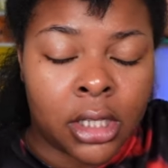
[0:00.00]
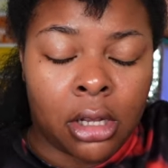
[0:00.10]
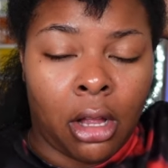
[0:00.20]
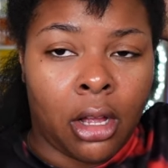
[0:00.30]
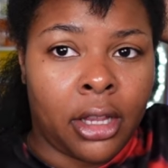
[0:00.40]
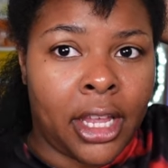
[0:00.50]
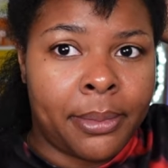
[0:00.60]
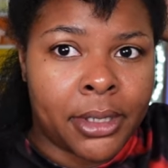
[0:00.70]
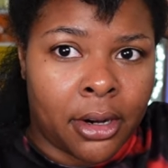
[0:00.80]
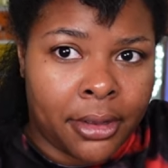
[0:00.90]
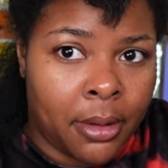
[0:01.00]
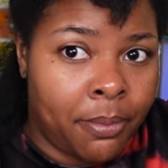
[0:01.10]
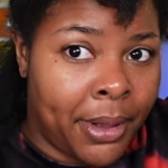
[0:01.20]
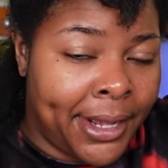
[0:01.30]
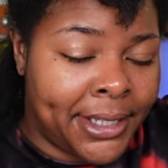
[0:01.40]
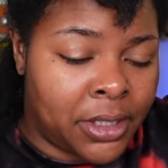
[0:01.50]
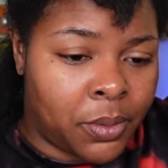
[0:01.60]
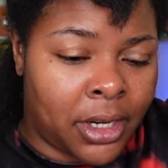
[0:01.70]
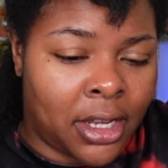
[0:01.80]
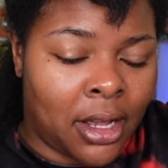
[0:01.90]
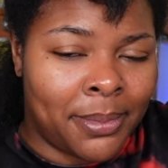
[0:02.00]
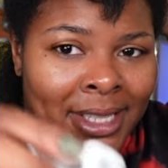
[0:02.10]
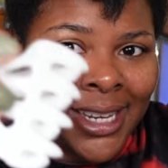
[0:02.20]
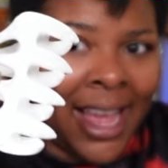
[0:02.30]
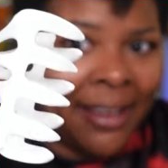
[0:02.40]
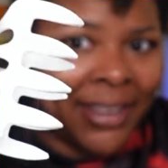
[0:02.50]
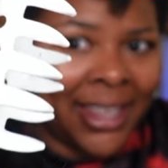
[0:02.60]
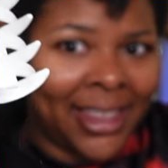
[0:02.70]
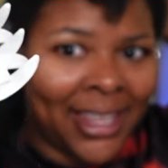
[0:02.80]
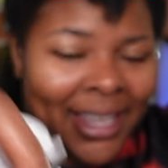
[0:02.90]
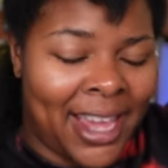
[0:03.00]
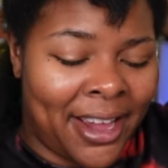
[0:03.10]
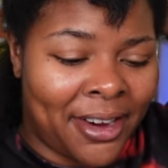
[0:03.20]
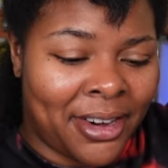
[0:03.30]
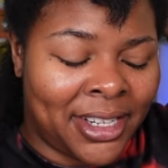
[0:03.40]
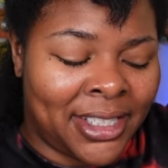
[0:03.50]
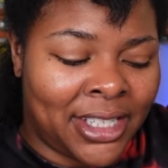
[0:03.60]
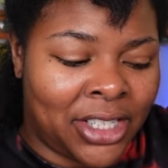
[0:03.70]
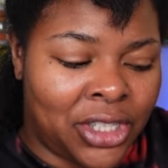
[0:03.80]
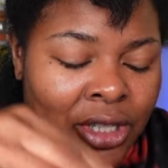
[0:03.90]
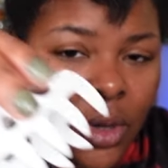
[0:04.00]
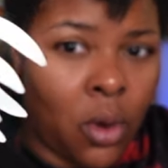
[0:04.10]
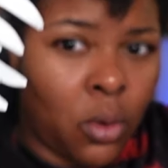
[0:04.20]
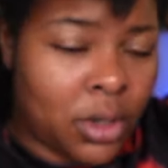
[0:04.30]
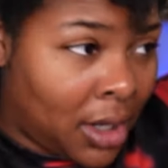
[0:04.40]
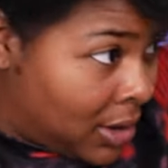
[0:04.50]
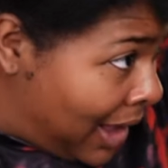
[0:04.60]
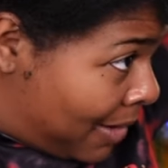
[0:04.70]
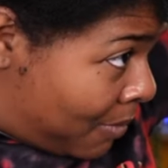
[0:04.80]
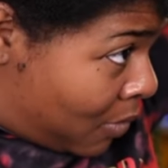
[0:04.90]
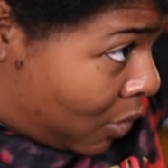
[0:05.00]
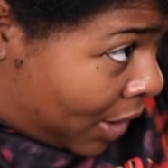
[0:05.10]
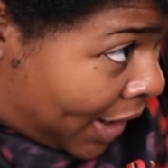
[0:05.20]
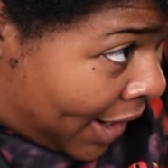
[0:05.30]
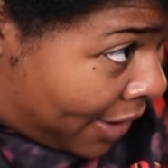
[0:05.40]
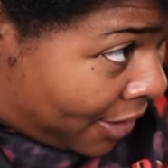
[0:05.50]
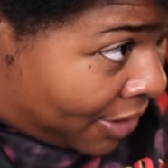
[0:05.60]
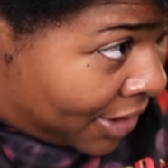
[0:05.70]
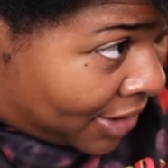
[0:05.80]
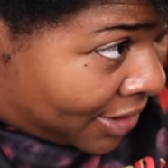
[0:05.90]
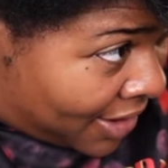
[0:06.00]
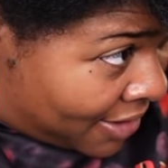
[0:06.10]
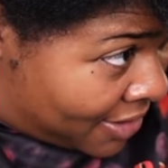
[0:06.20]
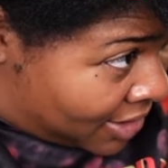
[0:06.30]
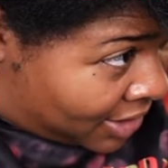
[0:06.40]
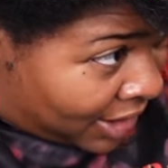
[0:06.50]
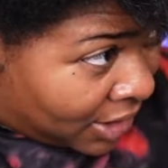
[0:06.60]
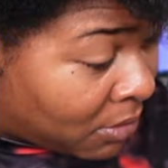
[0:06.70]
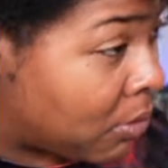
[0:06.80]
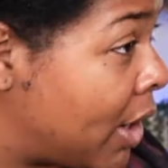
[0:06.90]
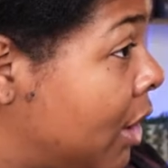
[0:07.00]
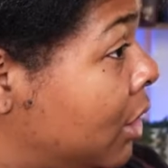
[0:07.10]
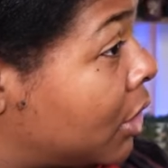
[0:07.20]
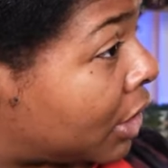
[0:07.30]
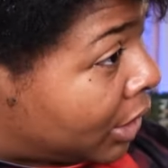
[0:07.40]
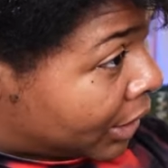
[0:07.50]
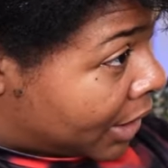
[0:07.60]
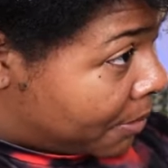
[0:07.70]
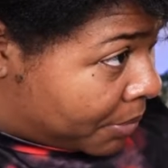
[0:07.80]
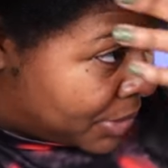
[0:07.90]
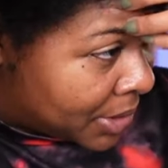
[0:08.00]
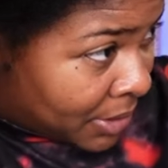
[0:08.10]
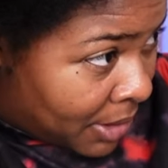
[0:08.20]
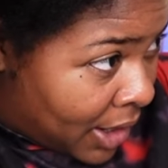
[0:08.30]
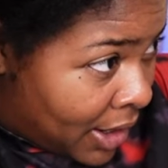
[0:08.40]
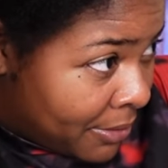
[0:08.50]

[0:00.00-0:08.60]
claw clamps are the best when it comes to having thick hair because it can just hold a lot more hair in there than like a regular clip, so I